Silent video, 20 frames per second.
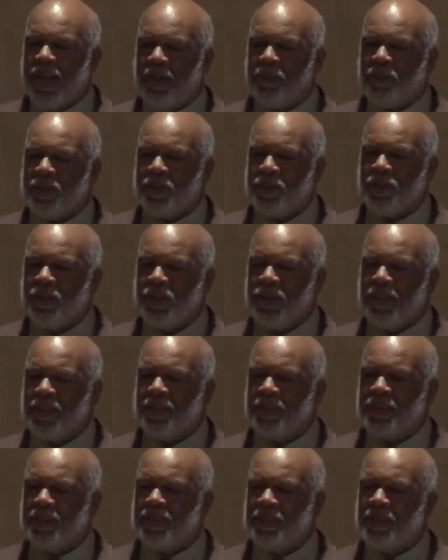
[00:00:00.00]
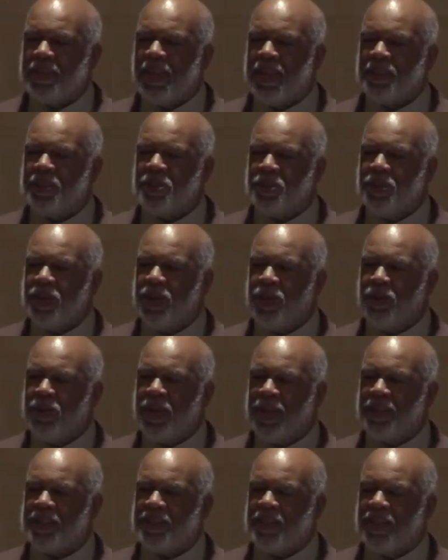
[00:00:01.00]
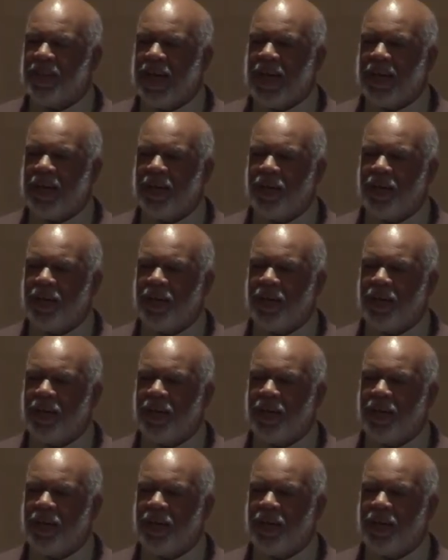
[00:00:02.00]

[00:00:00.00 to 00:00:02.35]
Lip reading: opportunity to just let you know that I